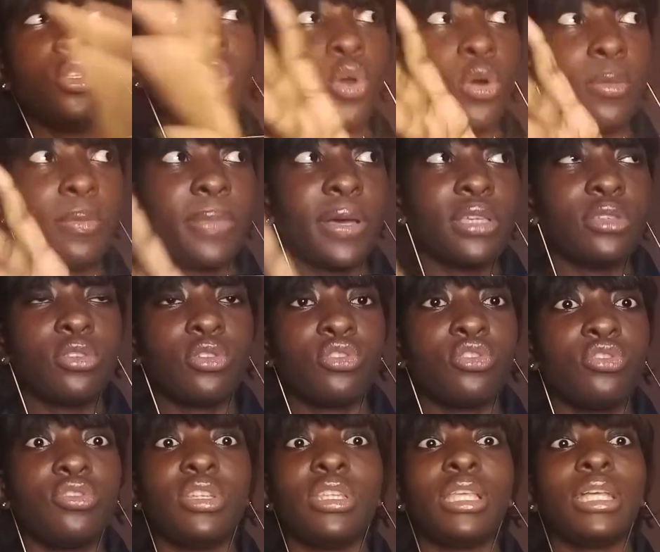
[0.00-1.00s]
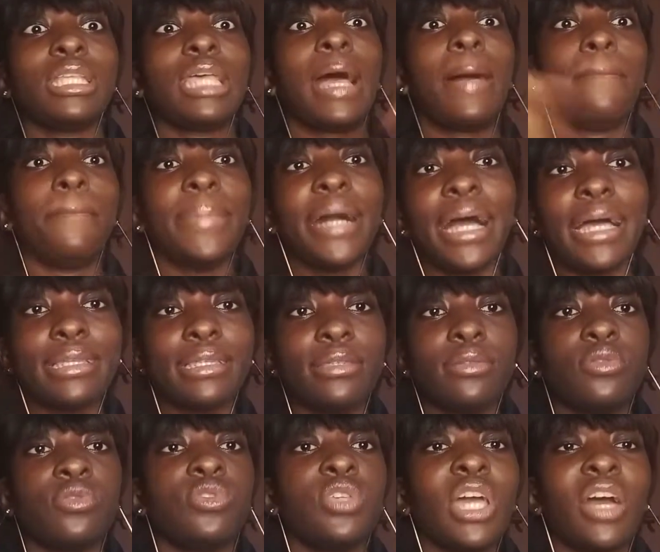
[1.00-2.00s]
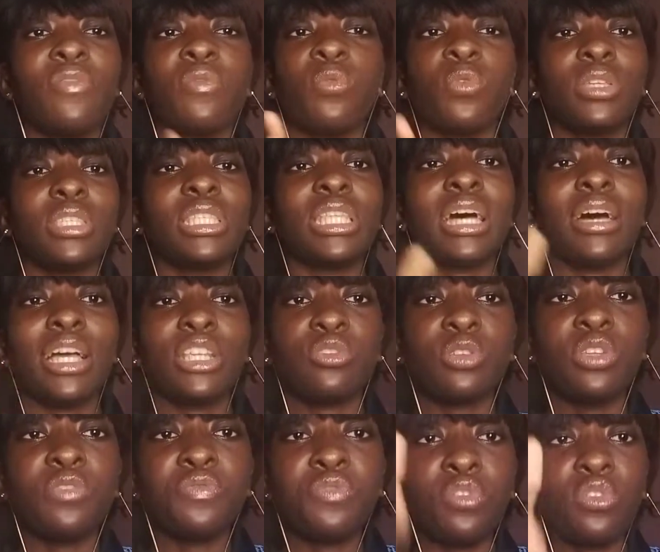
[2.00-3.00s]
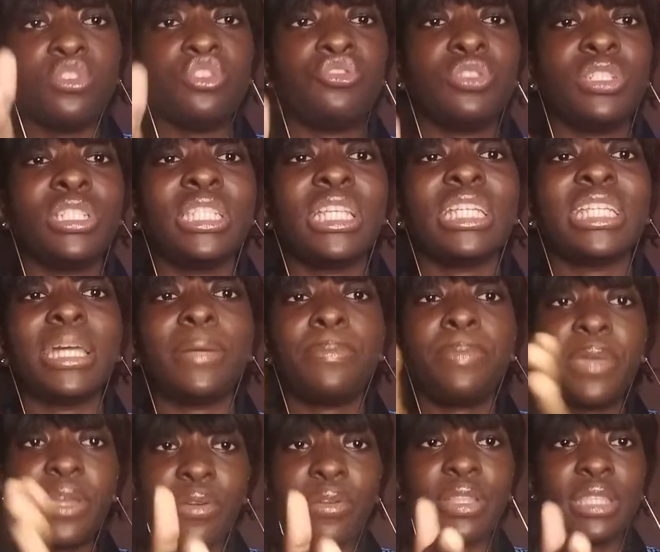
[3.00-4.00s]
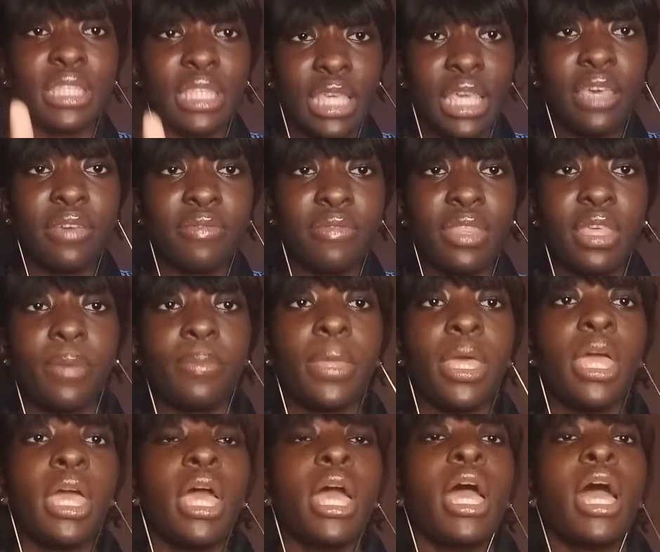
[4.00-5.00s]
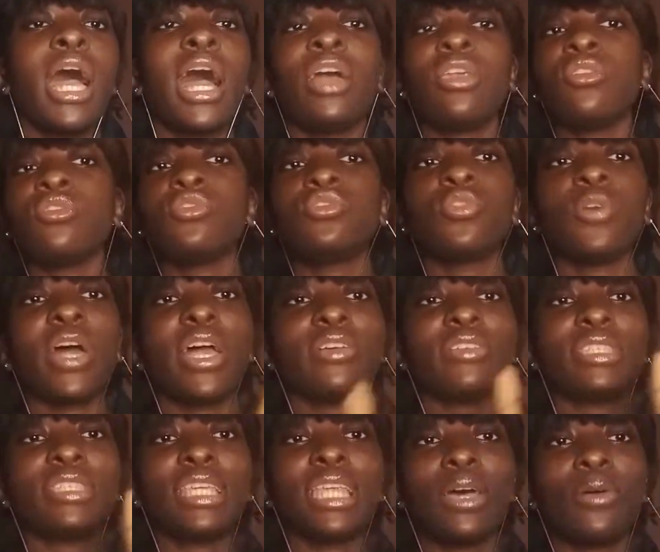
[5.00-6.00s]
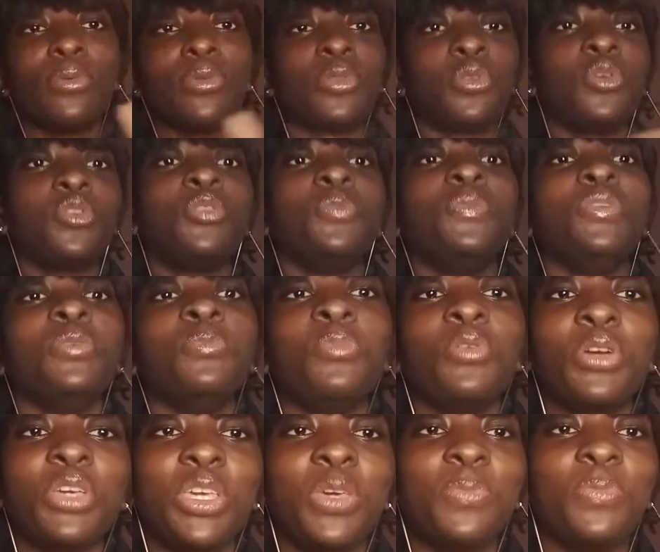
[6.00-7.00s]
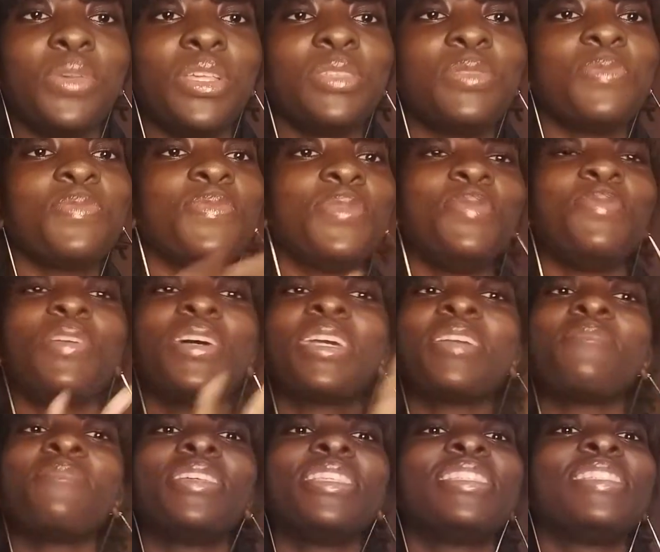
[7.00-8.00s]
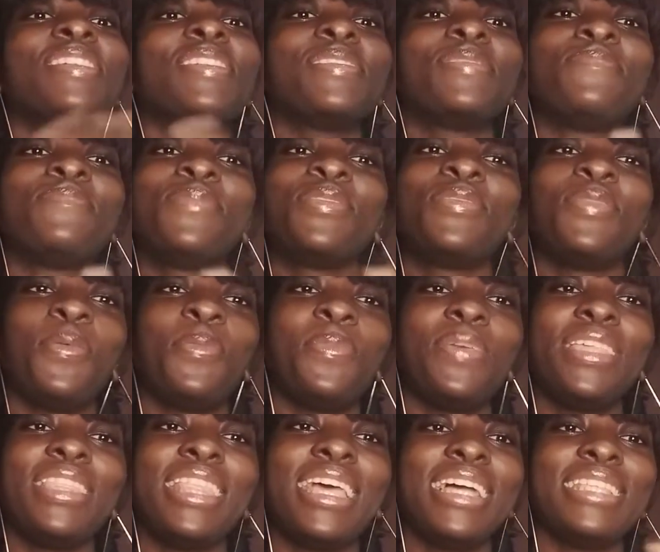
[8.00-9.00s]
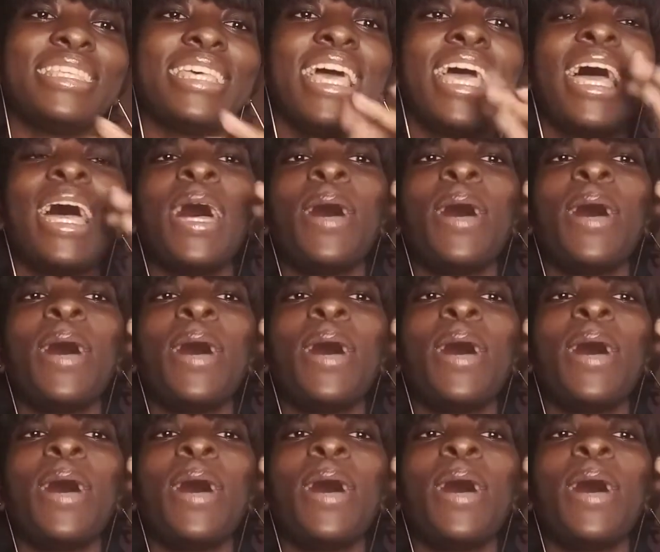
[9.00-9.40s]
non-pastor children that are bad. You still have ones that actually follow the training that their parents gave them. And also, I said I was going to be debunking myths. Debunking myths just means for me that,